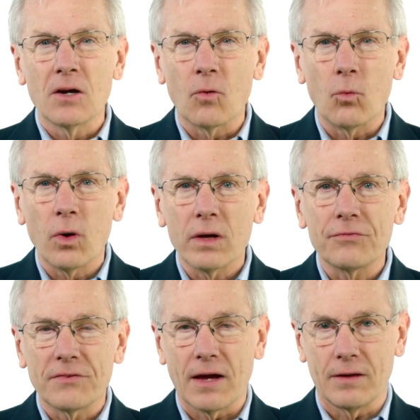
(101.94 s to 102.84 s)
One
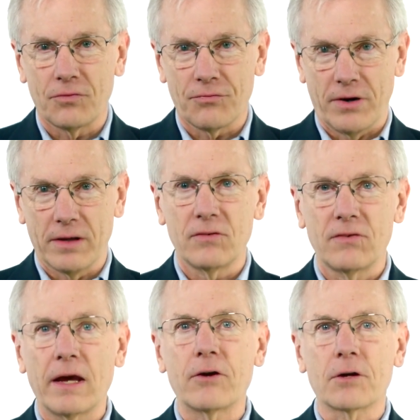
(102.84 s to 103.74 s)
of Ted's
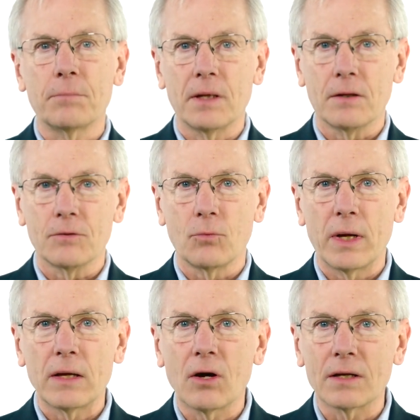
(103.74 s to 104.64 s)
friends, Eric Miller,
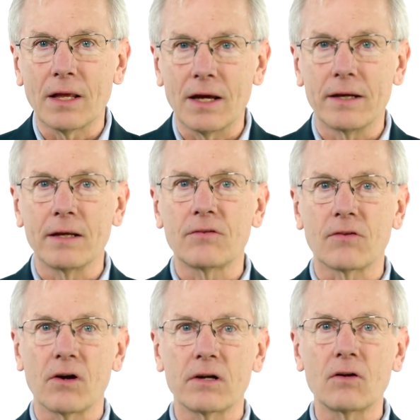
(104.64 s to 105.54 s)
went online and
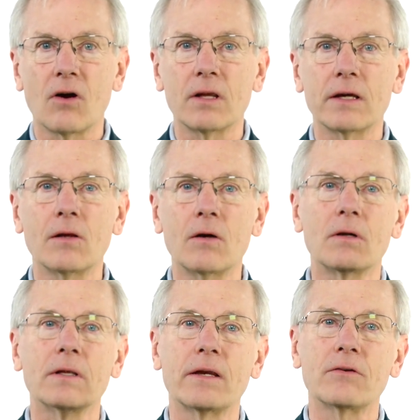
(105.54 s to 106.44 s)
started calling
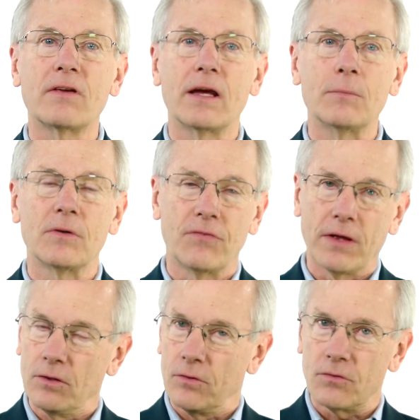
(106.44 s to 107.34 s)
local entertainment
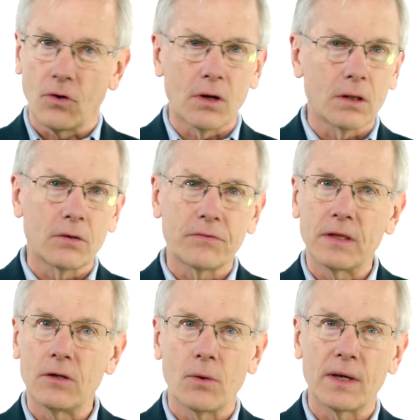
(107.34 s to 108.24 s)
venues all over
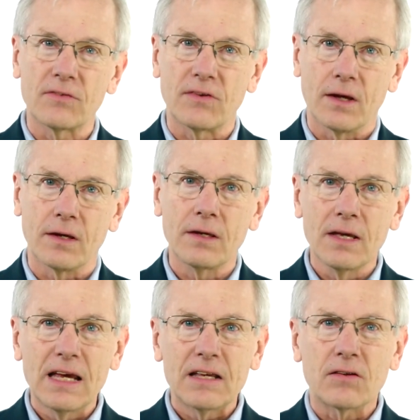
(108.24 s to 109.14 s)
the USA
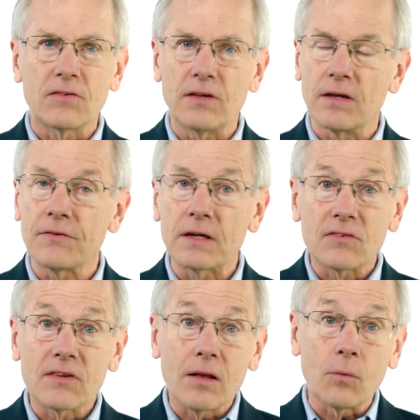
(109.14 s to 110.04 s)
to see if he could
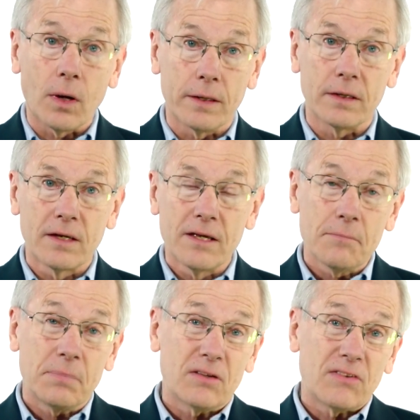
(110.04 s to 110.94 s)
sell one.
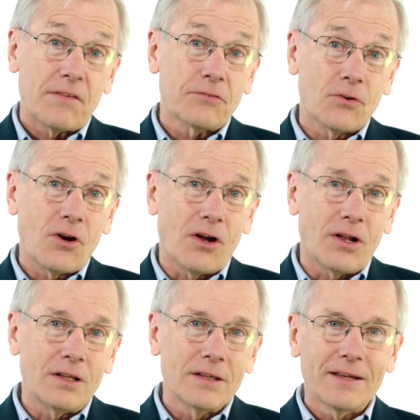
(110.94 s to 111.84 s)
Because after
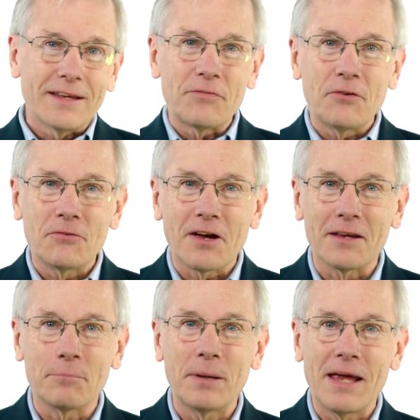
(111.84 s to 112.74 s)
all, if you've got
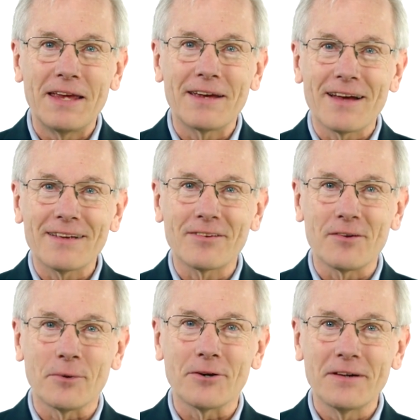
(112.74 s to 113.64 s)
a paying
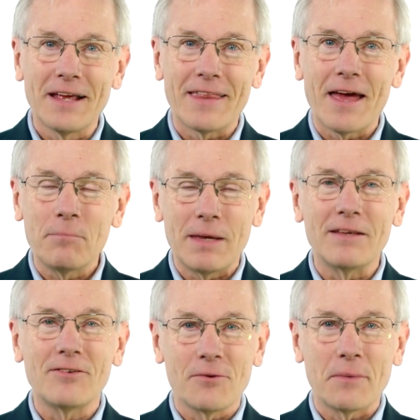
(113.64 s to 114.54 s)
customer, that
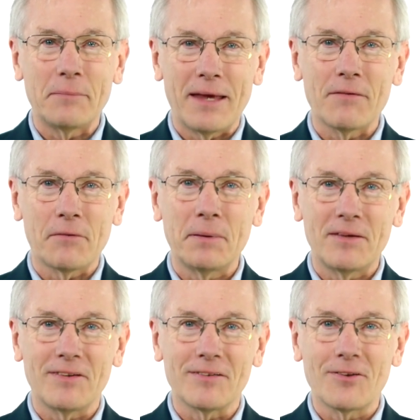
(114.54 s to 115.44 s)
means you maybe have a
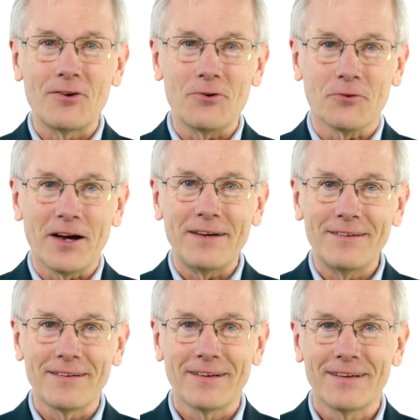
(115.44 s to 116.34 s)
business too, right?